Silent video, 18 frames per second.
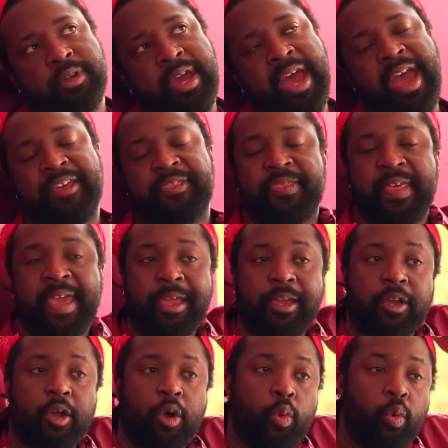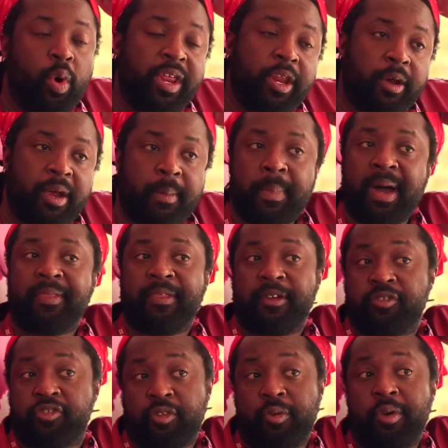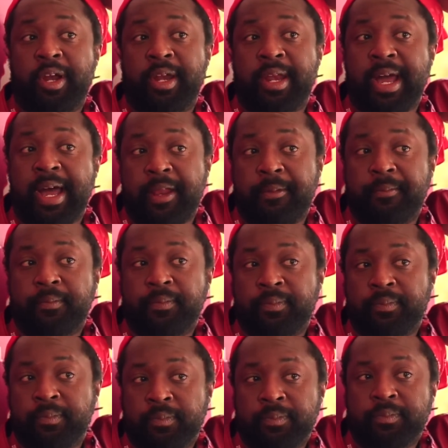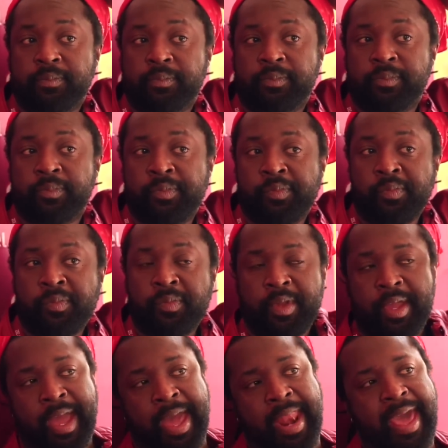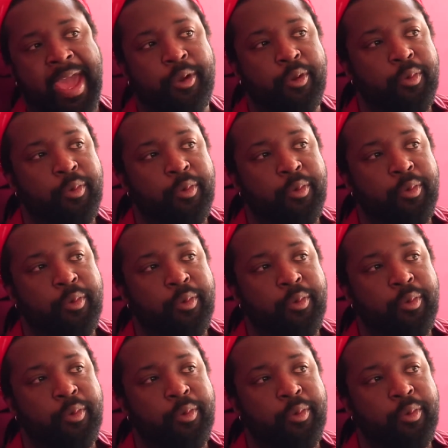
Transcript: I think, whether it bothers you or not. And I'd